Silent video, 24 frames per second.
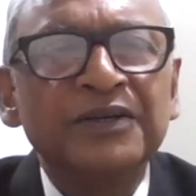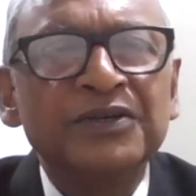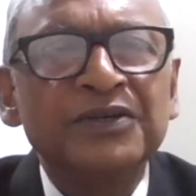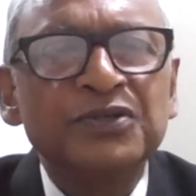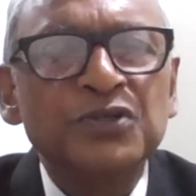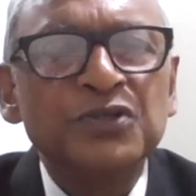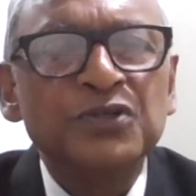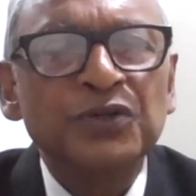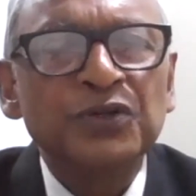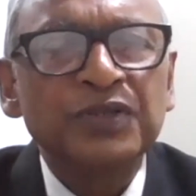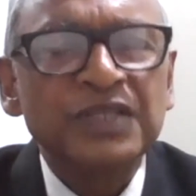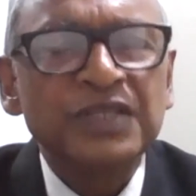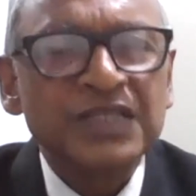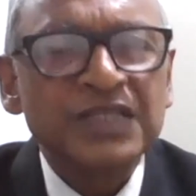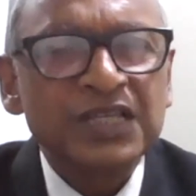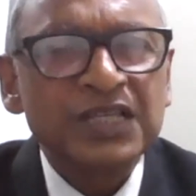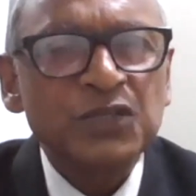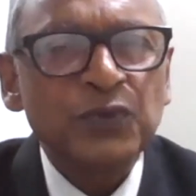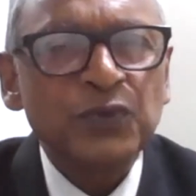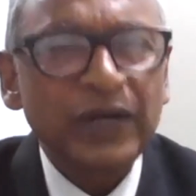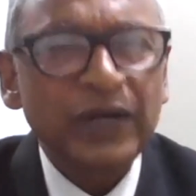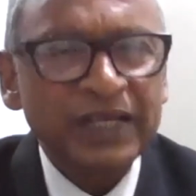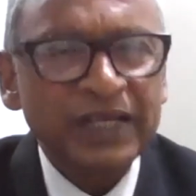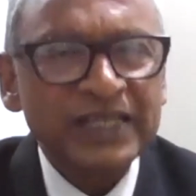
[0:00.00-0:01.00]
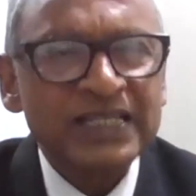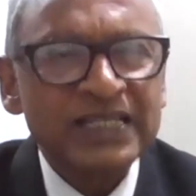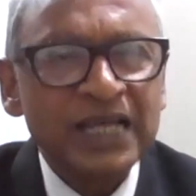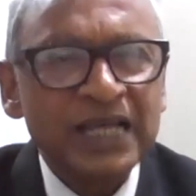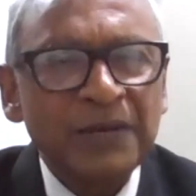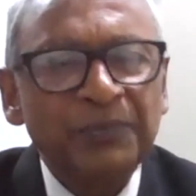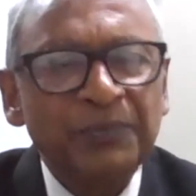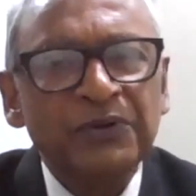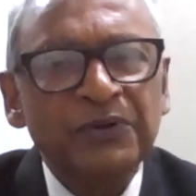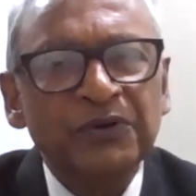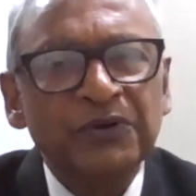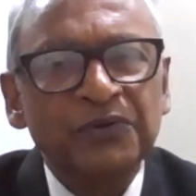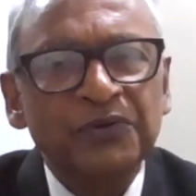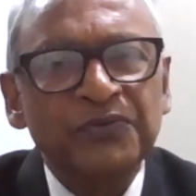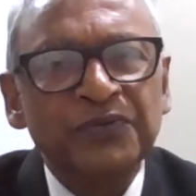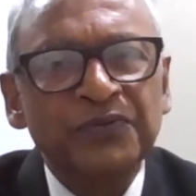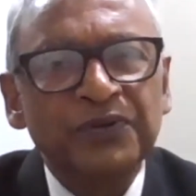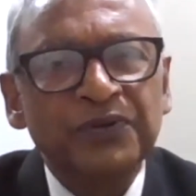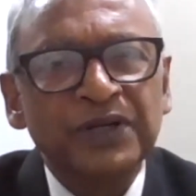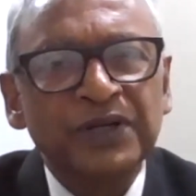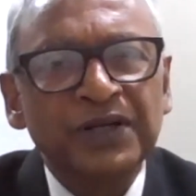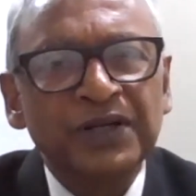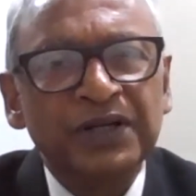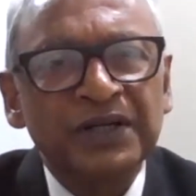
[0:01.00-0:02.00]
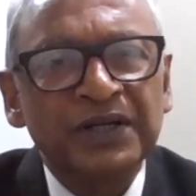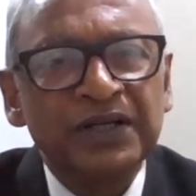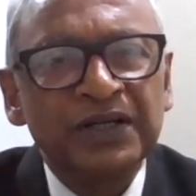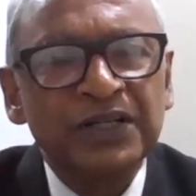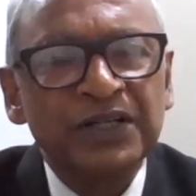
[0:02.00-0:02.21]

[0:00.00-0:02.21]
So this is one example of,